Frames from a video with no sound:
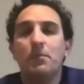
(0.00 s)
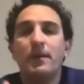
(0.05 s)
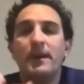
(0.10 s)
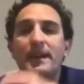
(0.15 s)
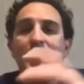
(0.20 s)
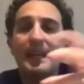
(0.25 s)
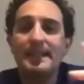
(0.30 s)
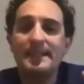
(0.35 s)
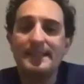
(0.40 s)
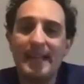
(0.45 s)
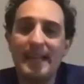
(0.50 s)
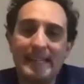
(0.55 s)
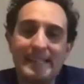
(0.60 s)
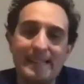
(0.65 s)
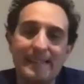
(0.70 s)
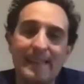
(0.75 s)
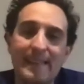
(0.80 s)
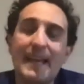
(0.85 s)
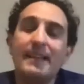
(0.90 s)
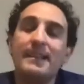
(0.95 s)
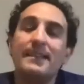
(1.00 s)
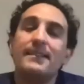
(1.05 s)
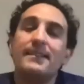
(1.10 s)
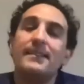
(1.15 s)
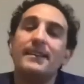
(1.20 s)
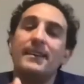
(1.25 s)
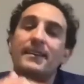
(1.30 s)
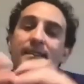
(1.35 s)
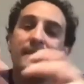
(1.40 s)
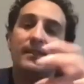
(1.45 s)
but he gets
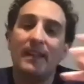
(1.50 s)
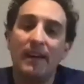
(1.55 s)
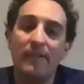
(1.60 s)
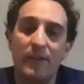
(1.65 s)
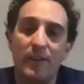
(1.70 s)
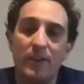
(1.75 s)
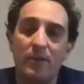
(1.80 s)
atelectasis, he'll have a